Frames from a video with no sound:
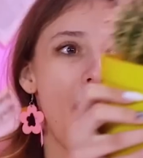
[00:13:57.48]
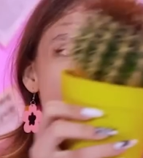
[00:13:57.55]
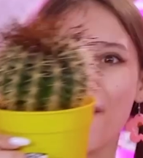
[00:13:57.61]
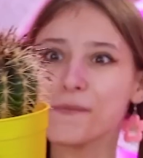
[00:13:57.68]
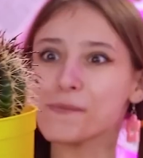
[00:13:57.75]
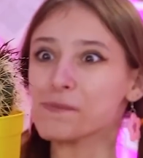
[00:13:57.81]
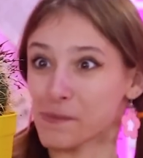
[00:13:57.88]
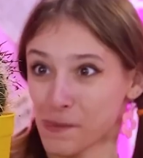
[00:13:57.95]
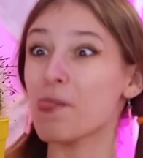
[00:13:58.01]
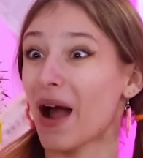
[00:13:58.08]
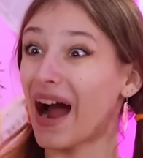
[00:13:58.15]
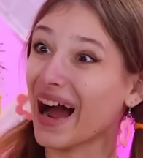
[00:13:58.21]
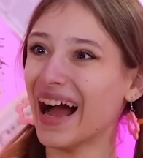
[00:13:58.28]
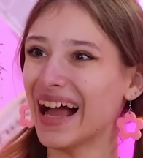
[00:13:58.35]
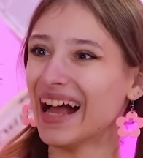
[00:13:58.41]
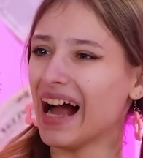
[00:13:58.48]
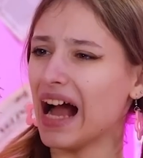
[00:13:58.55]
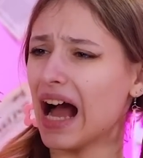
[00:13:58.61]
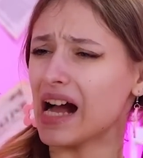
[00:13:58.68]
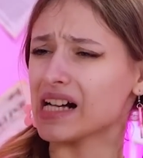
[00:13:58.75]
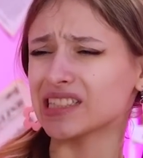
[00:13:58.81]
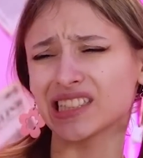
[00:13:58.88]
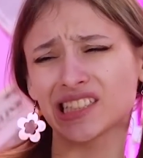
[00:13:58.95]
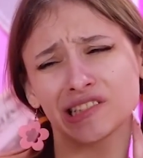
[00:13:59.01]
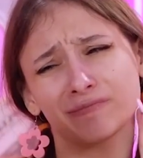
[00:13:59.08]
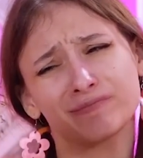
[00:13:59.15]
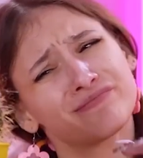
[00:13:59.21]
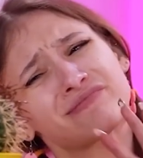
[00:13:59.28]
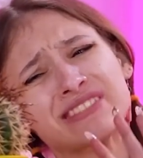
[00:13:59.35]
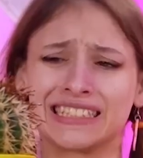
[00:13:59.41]
Uh, that doesn't sound too
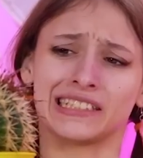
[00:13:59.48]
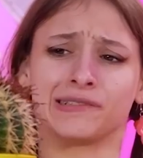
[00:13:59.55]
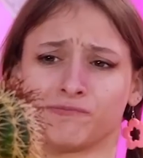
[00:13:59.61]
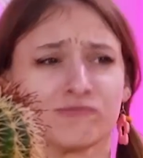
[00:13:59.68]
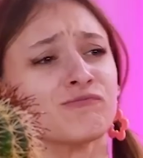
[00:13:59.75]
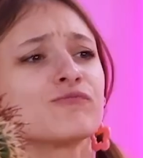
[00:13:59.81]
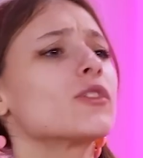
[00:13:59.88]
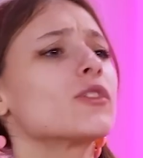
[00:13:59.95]
safe to me.